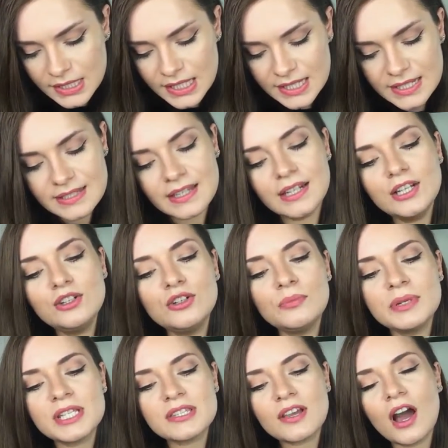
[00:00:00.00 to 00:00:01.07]
This is a little
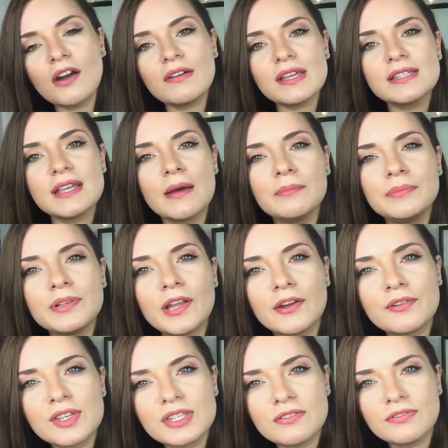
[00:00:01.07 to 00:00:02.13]
mascara sample I
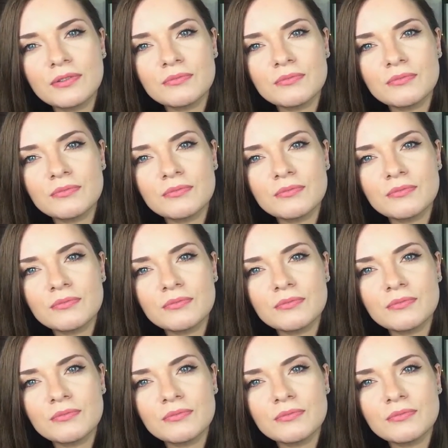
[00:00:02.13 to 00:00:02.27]
received